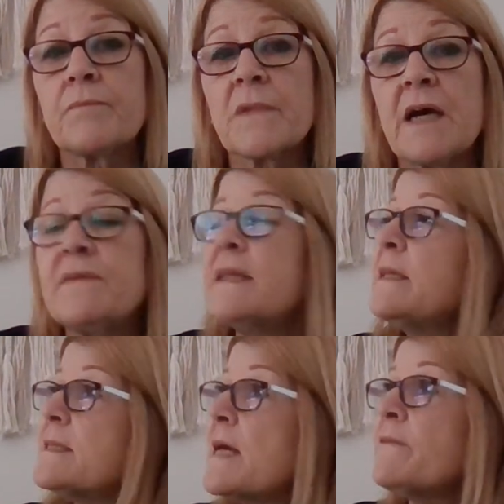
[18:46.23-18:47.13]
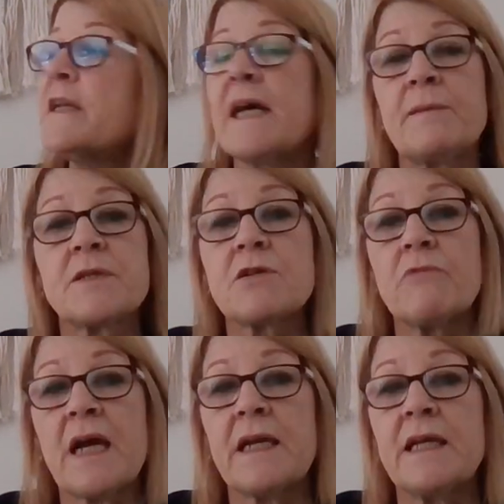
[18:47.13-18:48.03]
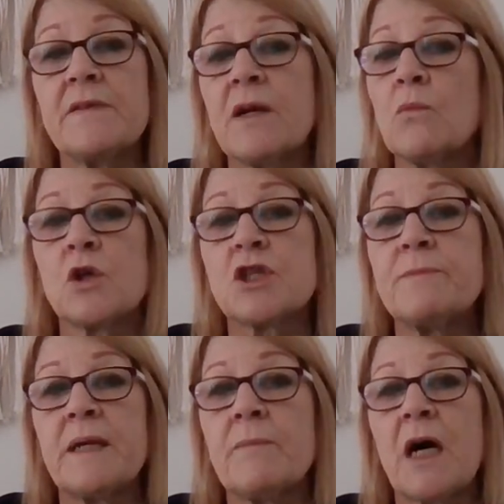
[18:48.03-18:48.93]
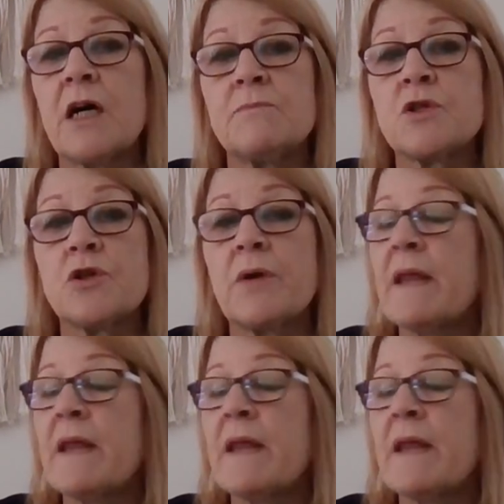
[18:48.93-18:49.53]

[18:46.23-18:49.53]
And then there's other neighbours around here that are watching me in my home too,